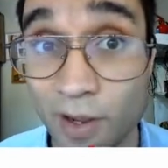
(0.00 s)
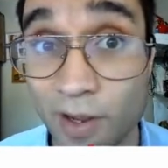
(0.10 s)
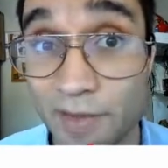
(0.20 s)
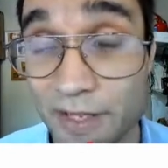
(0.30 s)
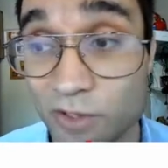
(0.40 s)

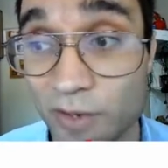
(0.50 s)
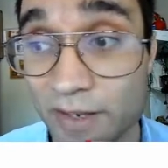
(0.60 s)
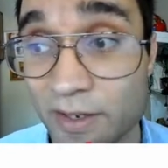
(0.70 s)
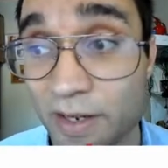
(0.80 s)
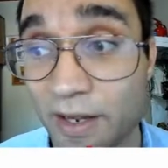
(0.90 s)
That's great.
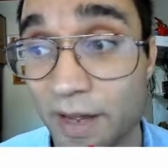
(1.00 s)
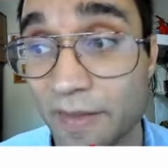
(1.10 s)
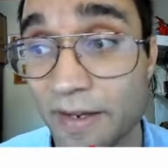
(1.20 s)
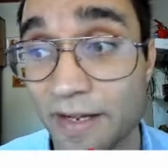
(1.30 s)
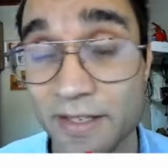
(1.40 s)
And then
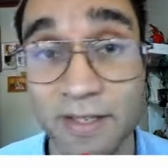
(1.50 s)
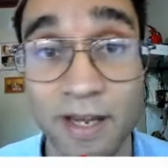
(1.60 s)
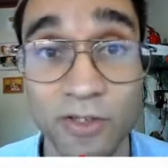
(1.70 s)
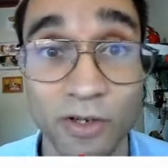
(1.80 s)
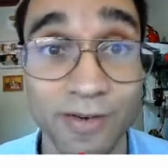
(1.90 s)
like a snake.
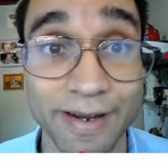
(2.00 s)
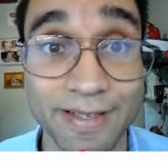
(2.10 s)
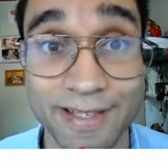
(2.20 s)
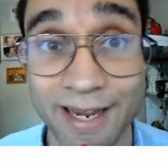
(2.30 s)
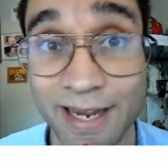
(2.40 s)
So you got to write
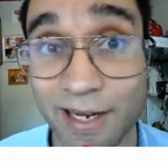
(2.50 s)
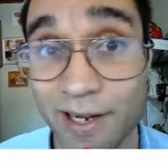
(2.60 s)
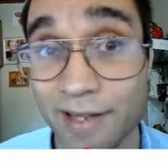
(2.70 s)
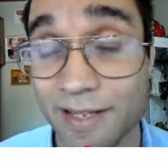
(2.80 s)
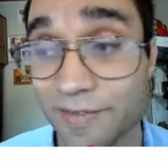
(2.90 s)
snake.
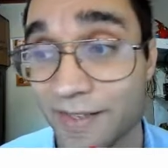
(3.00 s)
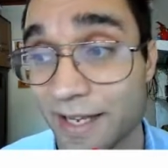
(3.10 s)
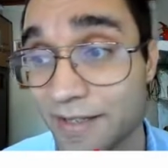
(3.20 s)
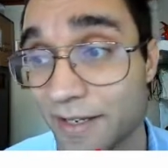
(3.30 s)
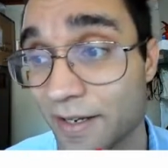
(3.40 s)
That's
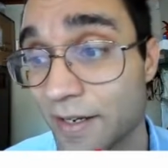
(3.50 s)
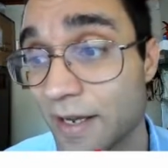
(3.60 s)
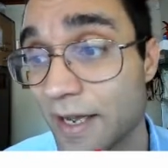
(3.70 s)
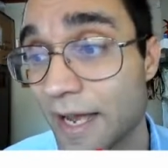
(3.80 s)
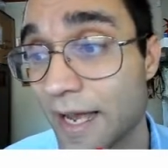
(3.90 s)
fantastic.
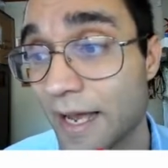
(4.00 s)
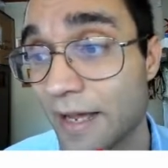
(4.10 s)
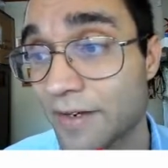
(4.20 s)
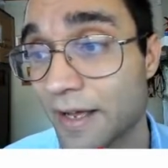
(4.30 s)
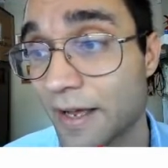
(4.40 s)
And
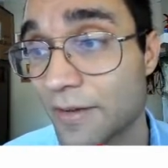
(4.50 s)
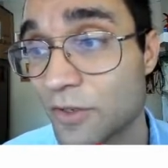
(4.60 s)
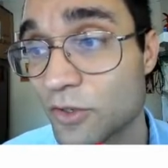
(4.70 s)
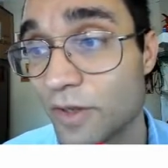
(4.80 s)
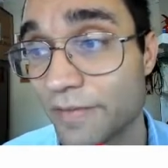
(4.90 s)
uh, you
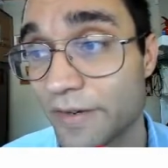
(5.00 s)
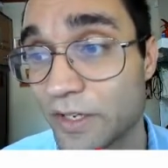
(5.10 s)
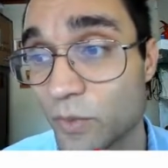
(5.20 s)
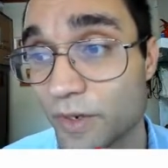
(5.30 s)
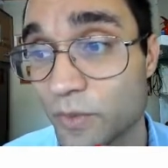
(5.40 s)
do that for each
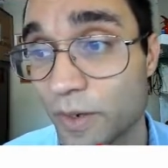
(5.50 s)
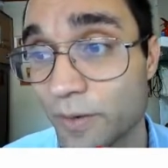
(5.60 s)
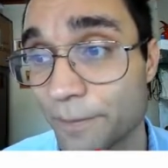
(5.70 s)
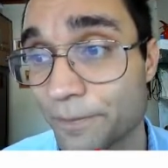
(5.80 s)
one as well.